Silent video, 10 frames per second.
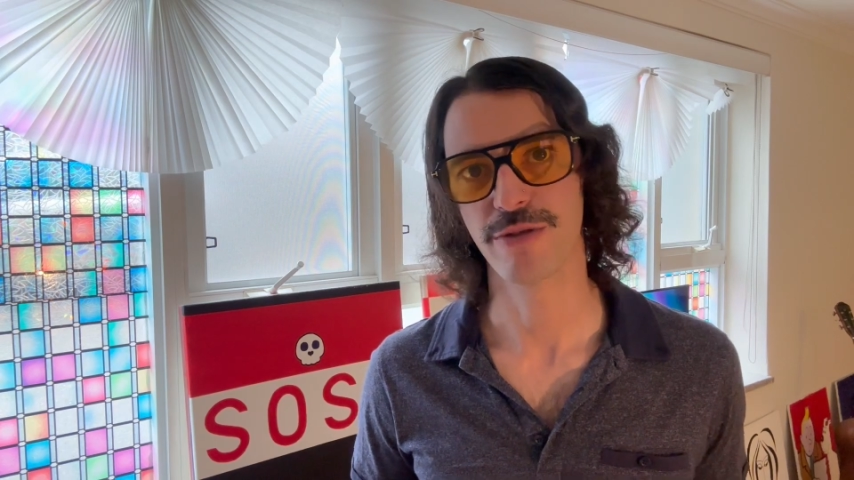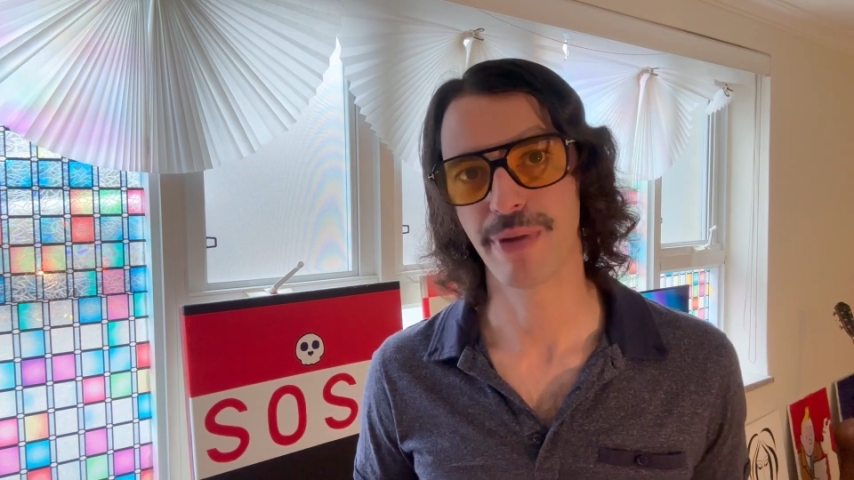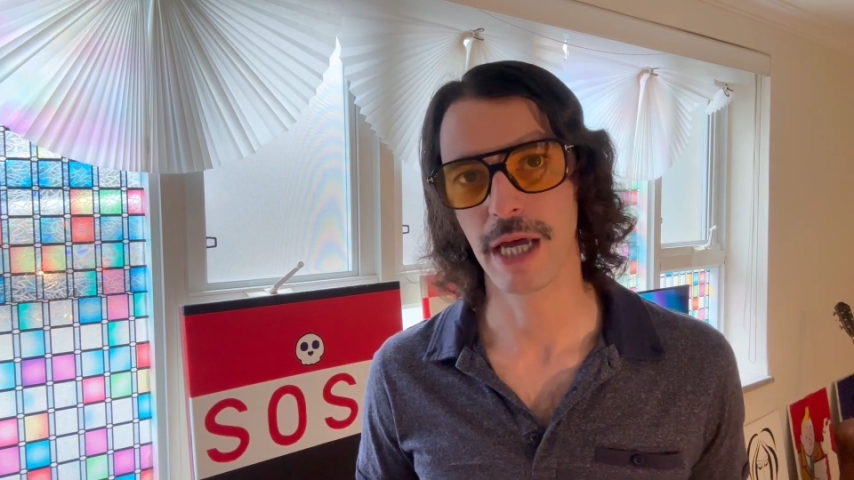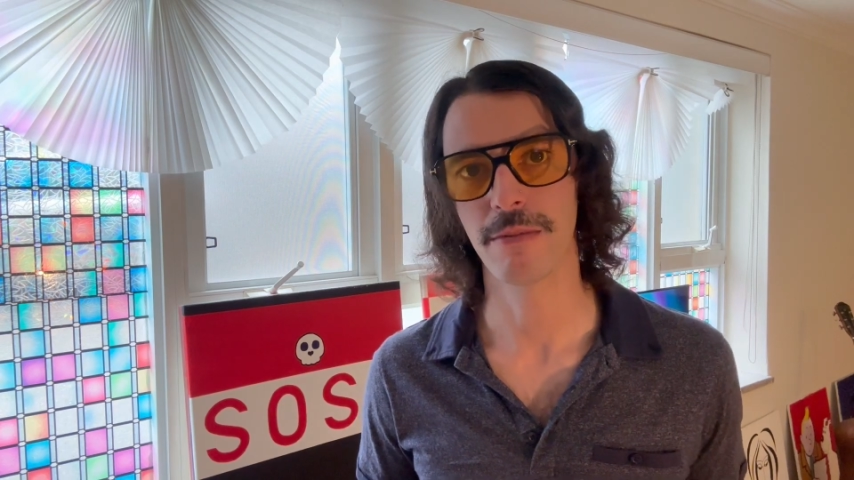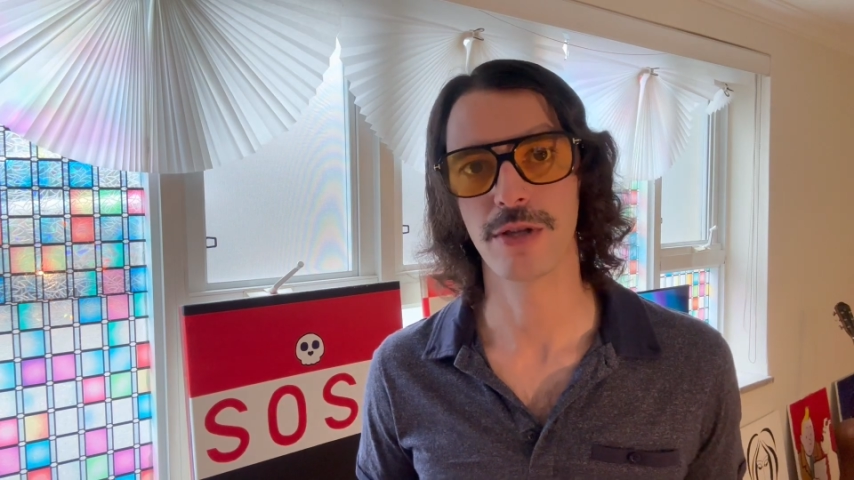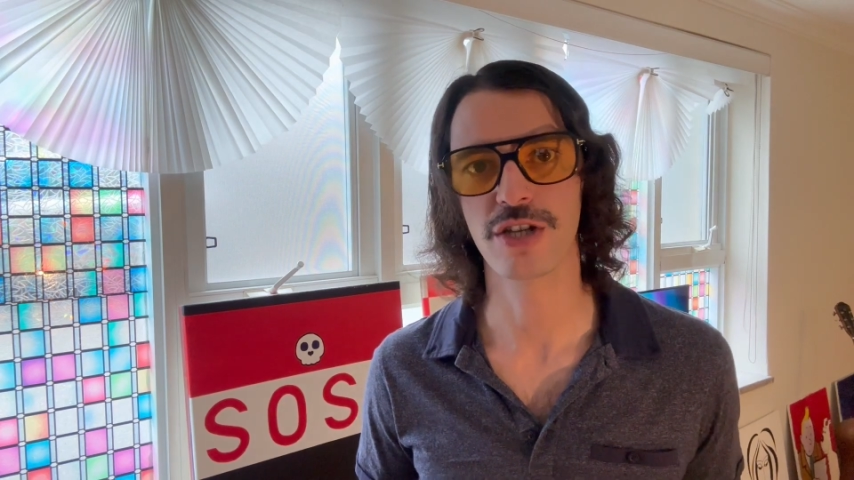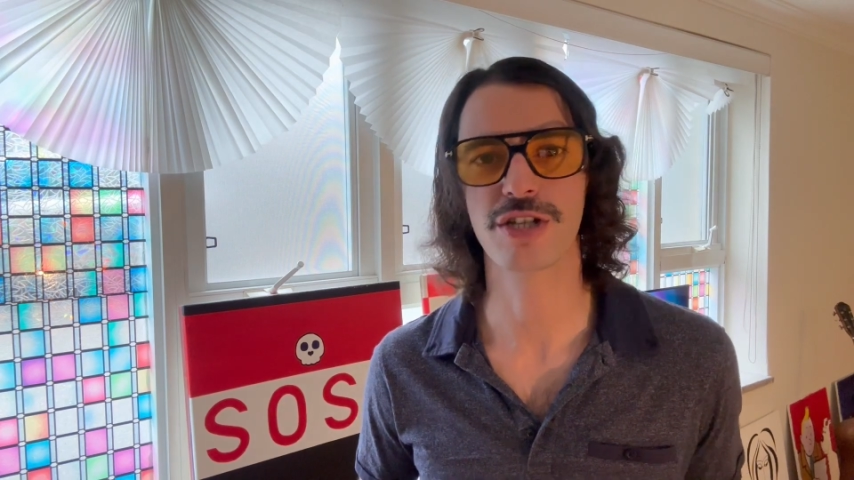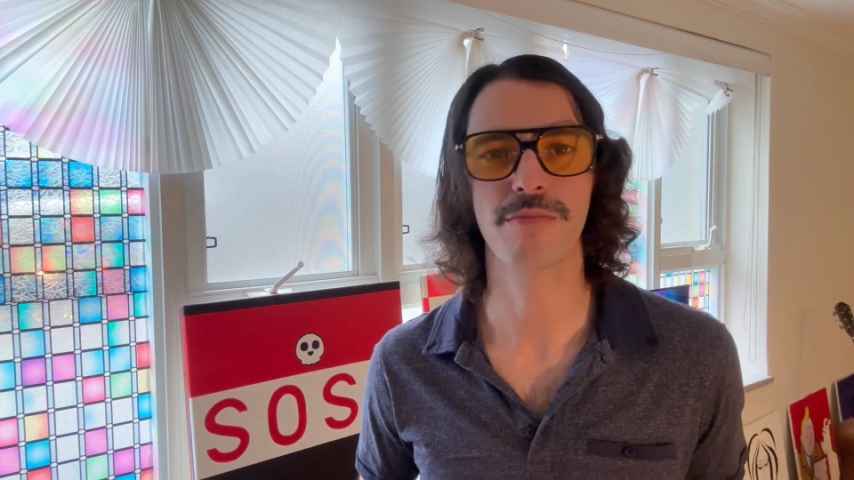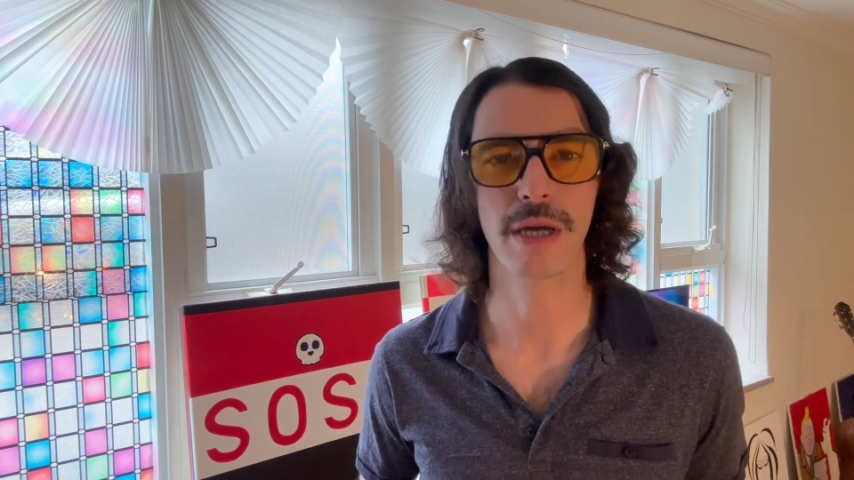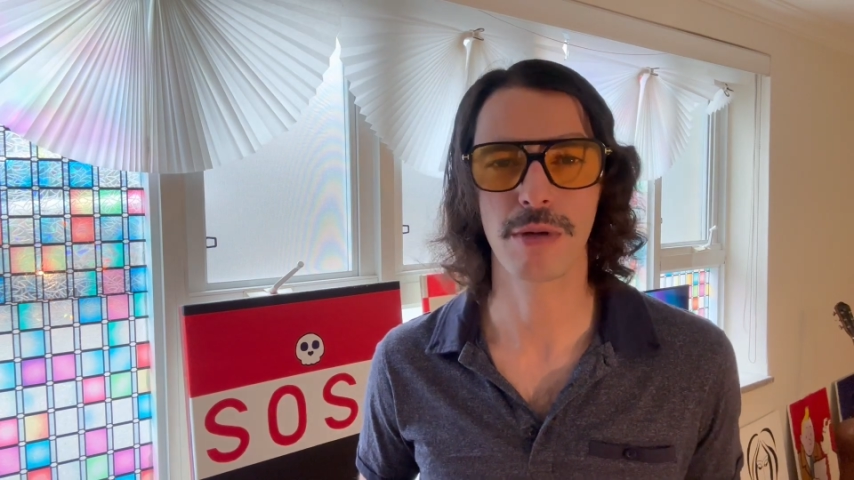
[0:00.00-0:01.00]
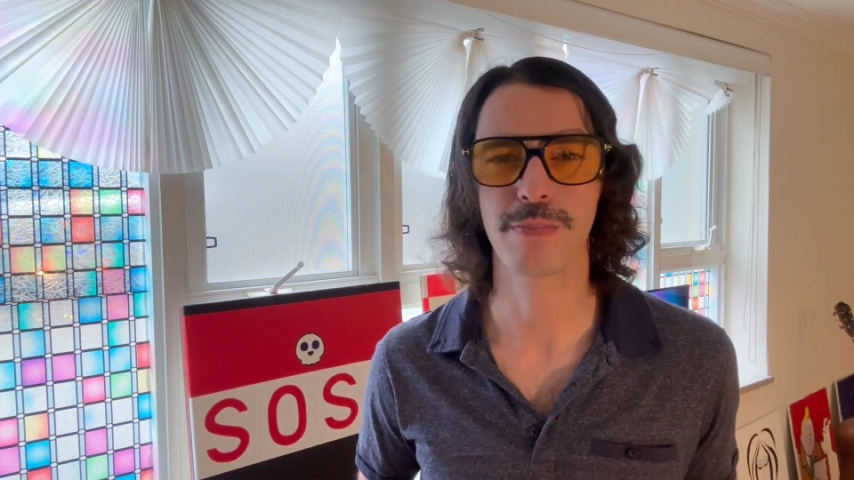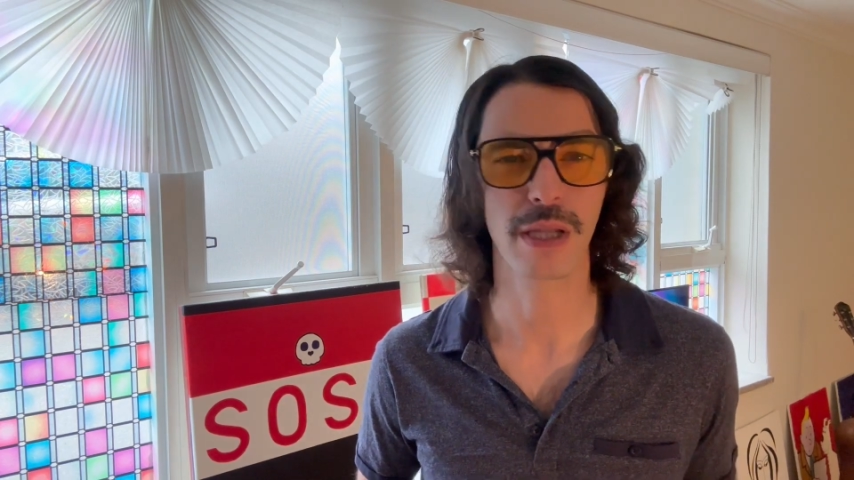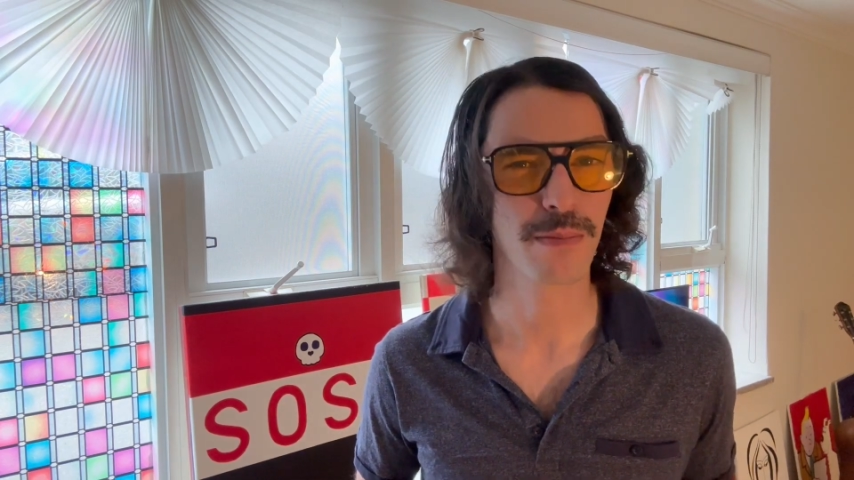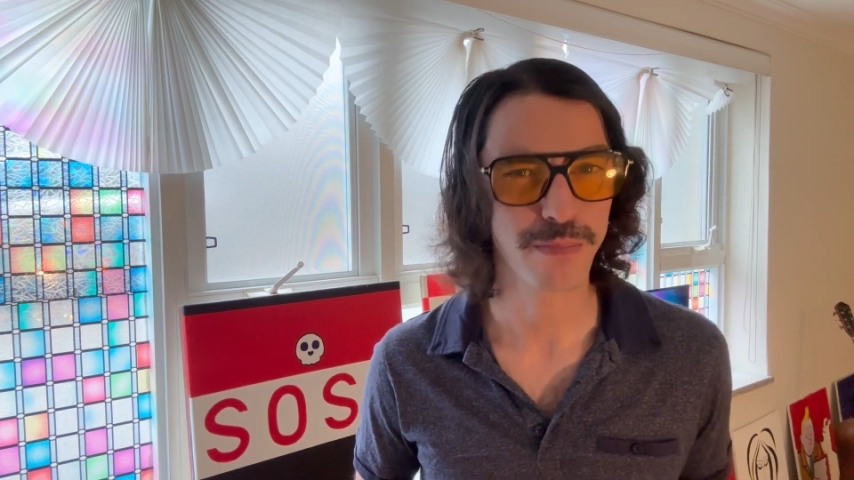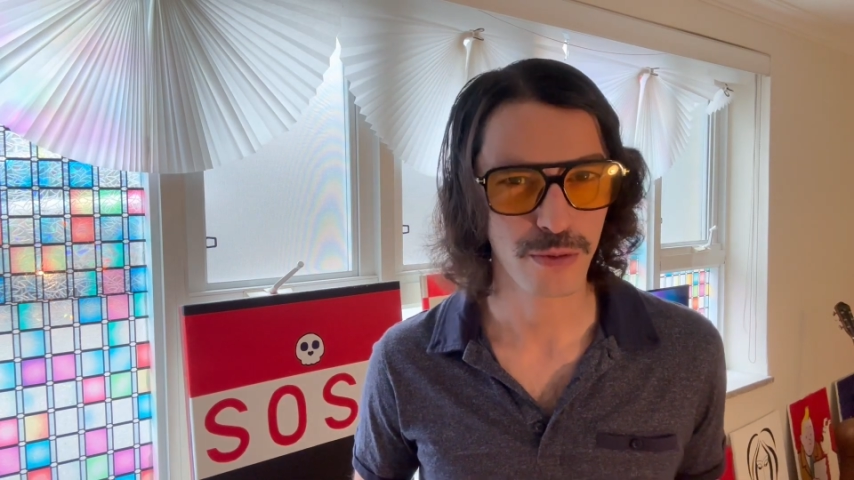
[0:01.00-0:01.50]
baby
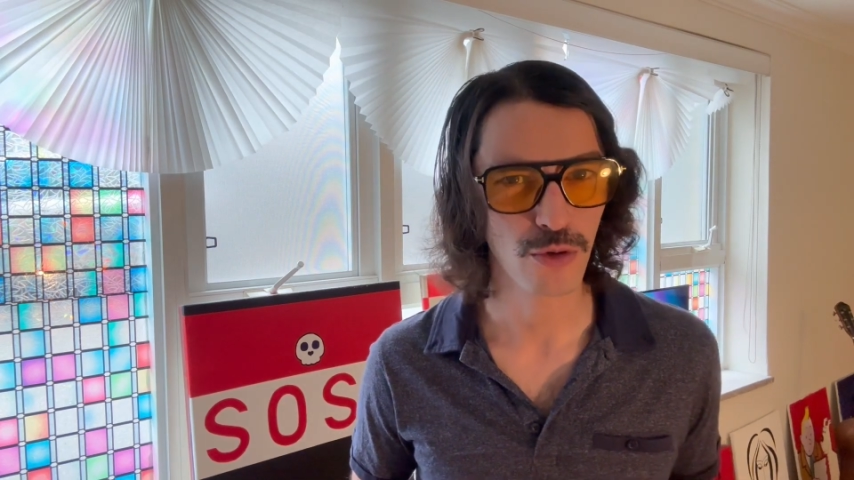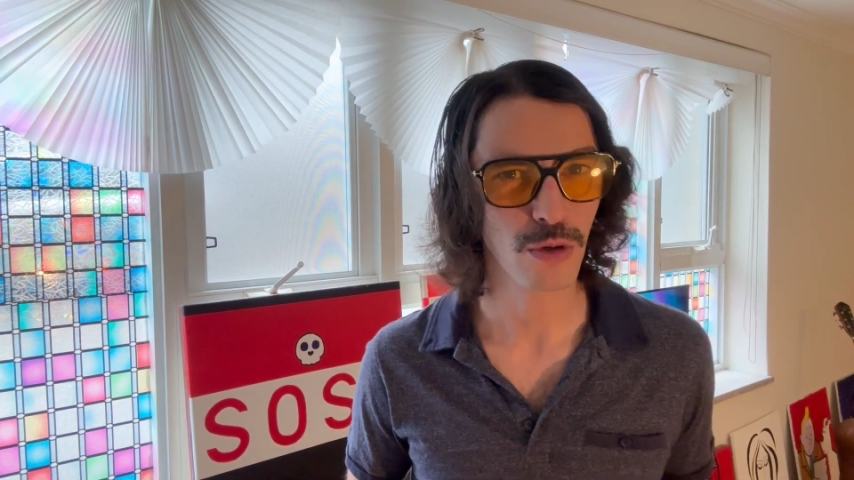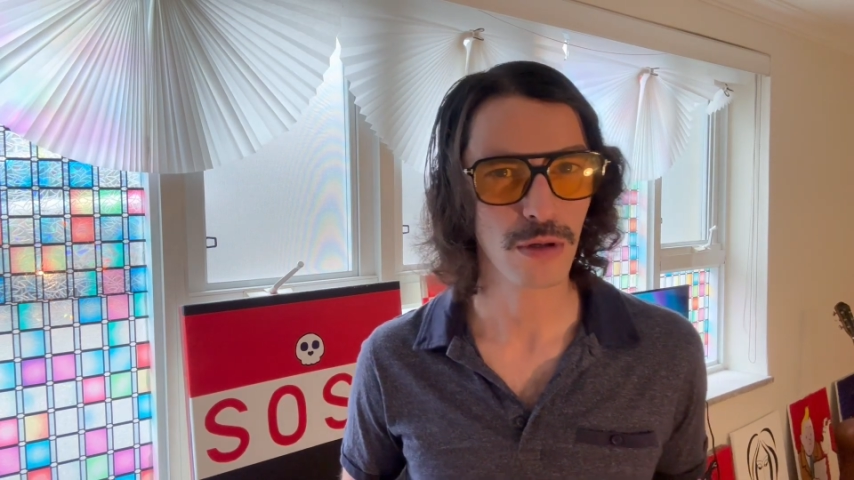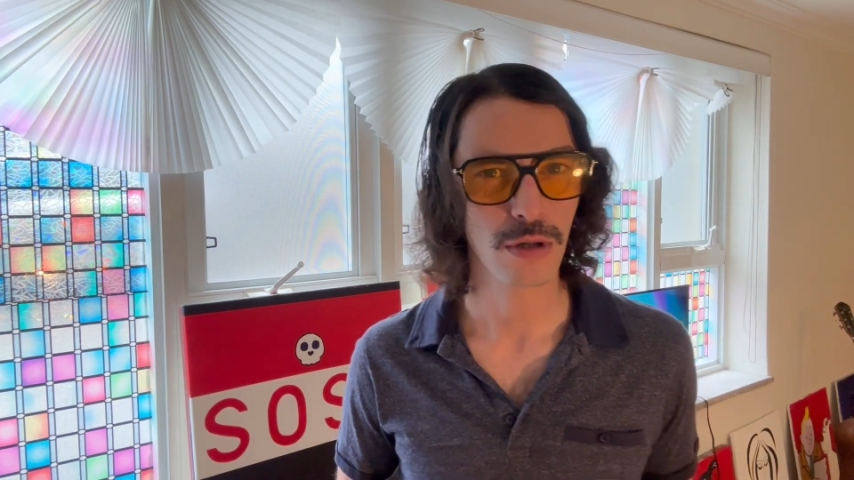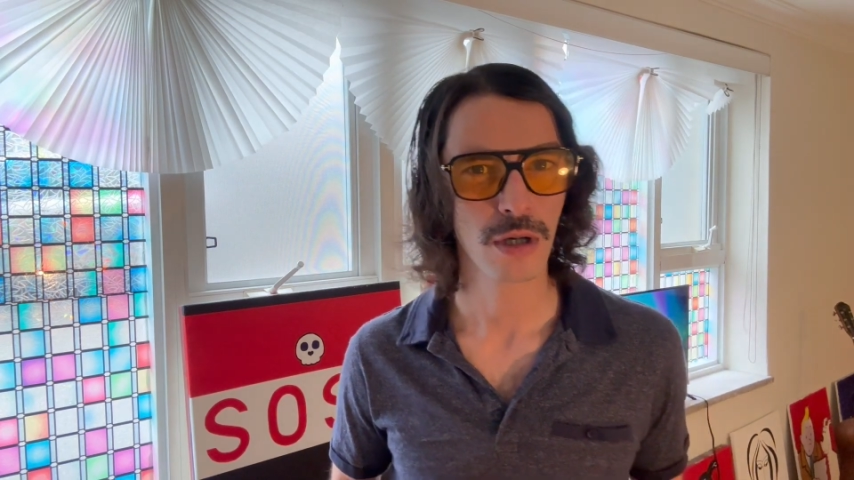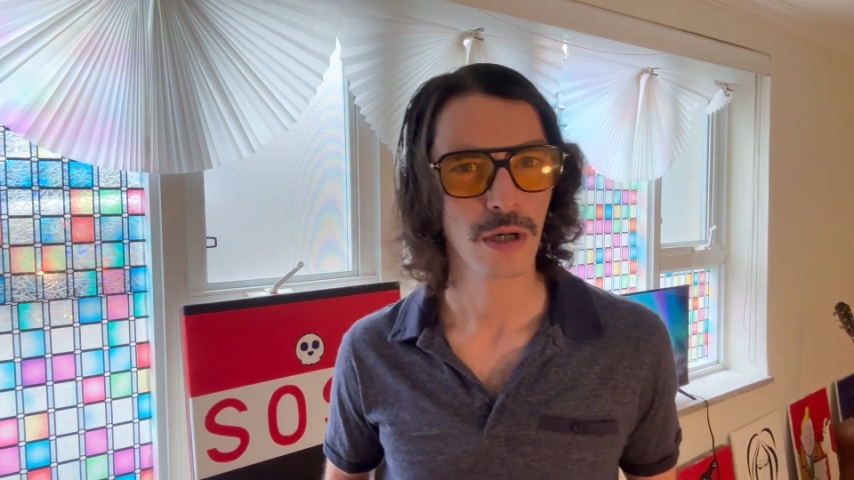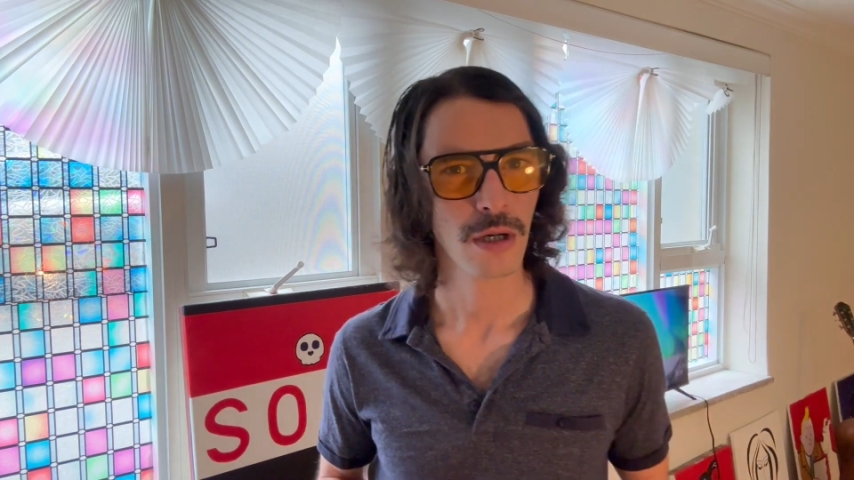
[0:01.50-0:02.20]
play pool?